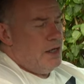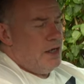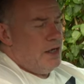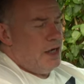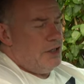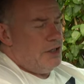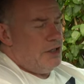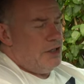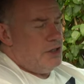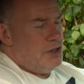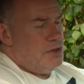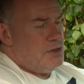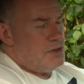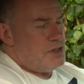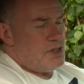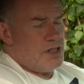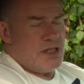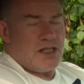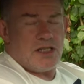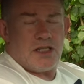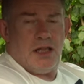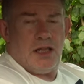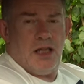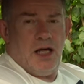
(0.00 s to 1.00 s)
and you use the
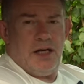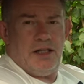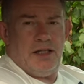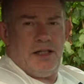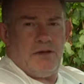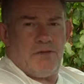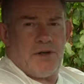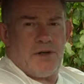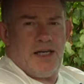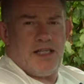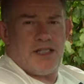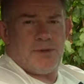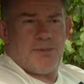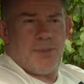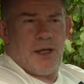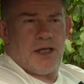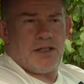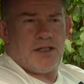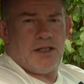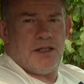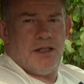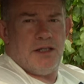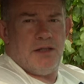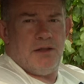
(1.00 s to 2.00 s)
slightly raised
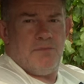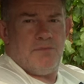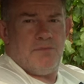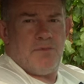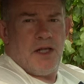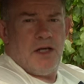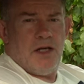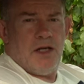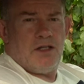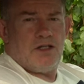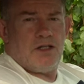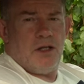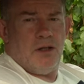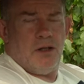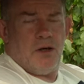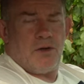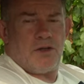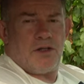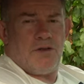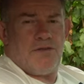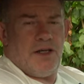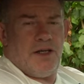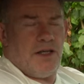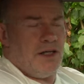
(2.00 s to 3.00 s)
button to
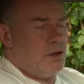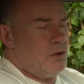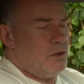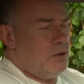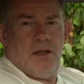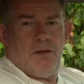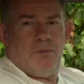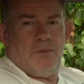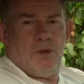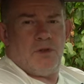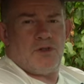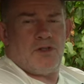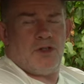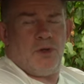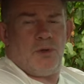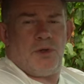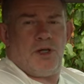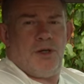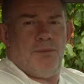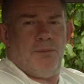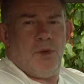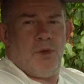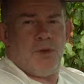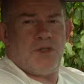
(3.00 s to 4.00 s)
lock the vehicle. We'll
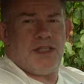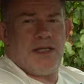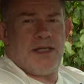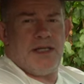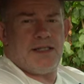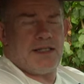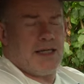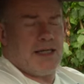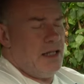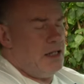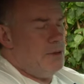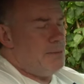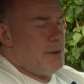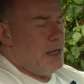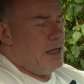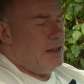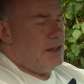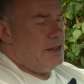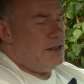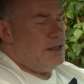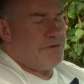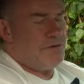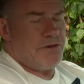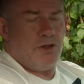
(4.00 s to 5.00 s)
talk in more detail about
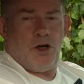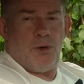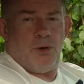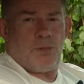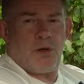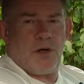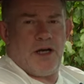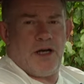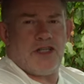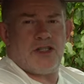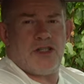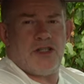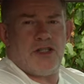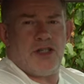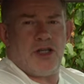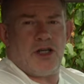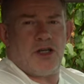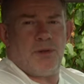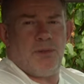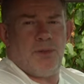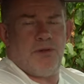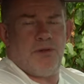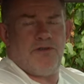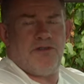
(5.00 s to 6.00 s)
the different operations you
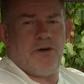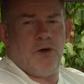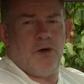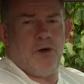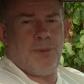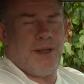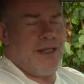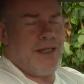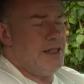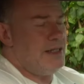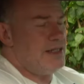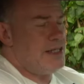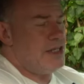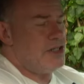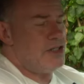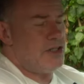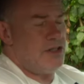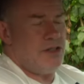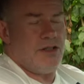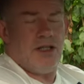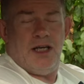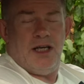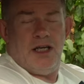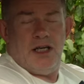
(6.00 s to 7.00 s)
can perform in
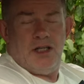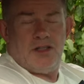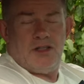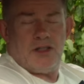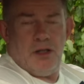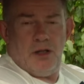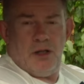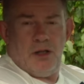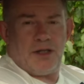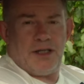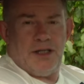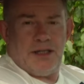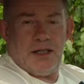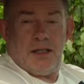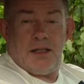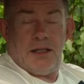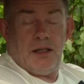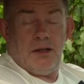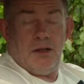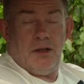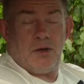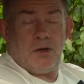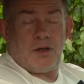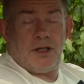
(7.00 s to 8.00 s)
addition to locking and
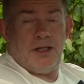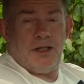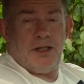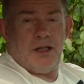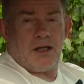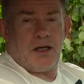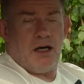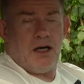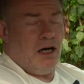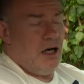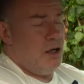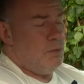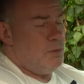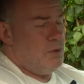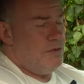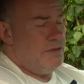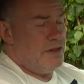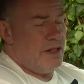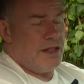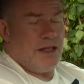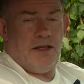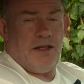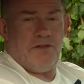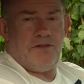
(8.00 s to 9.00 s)
unlocking the car with
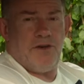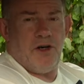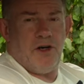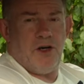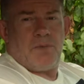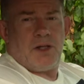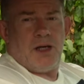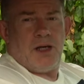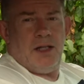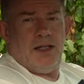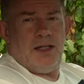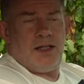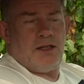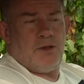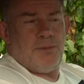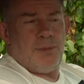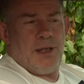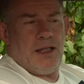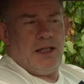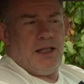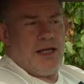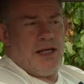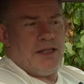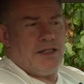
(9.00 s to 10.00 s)
the key fob a little
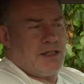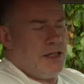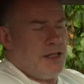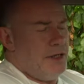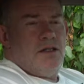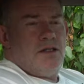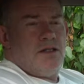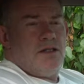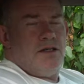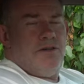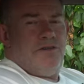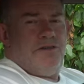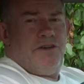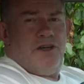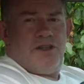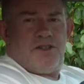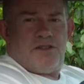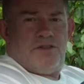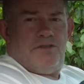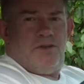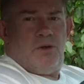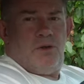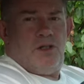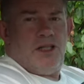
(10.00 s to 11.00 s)
bit later. So
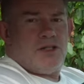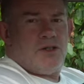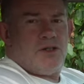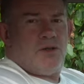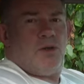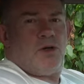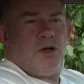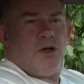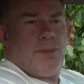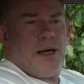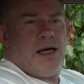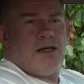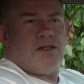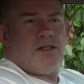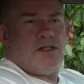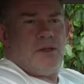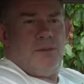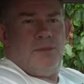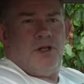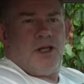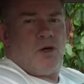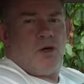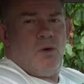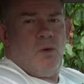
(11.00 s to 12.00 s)
first of all, let's talk about
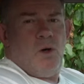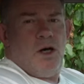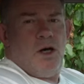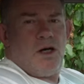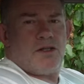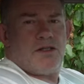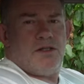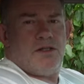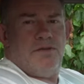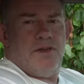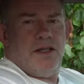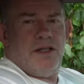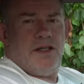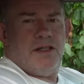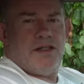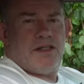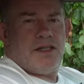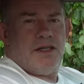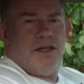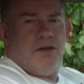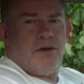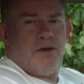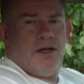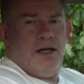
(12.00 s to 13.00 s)
some of the quirks of the
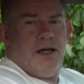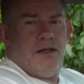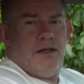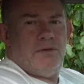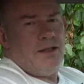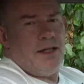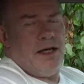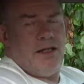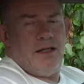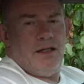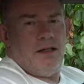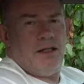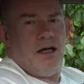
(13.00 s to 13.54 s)
interior. Now the